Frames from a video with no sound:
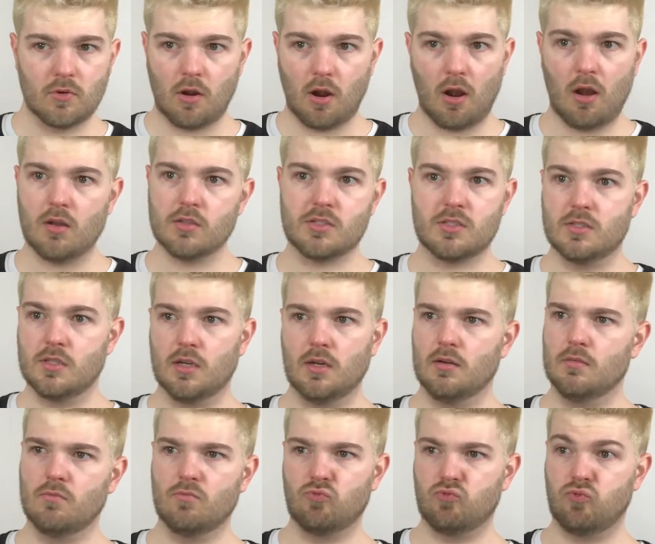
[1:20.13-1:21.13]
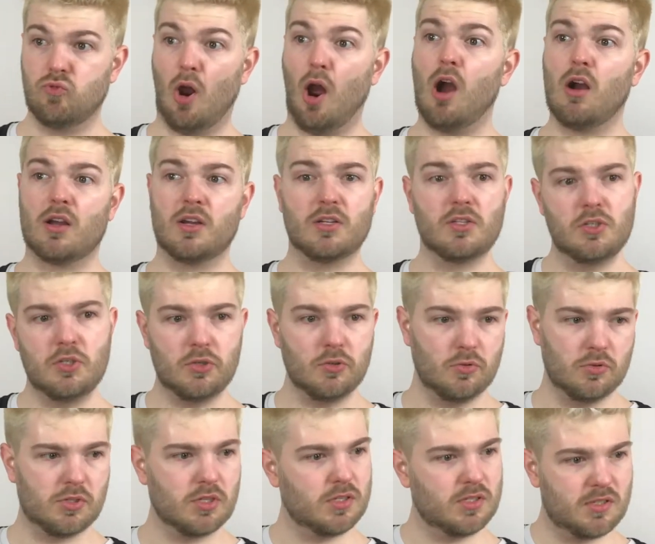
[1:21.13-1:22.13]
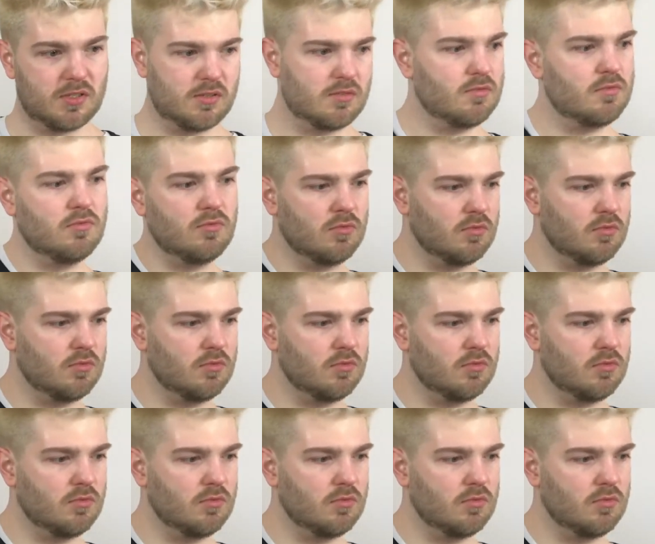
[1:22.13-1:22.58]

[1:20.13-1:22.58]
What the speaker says: caused the rock to just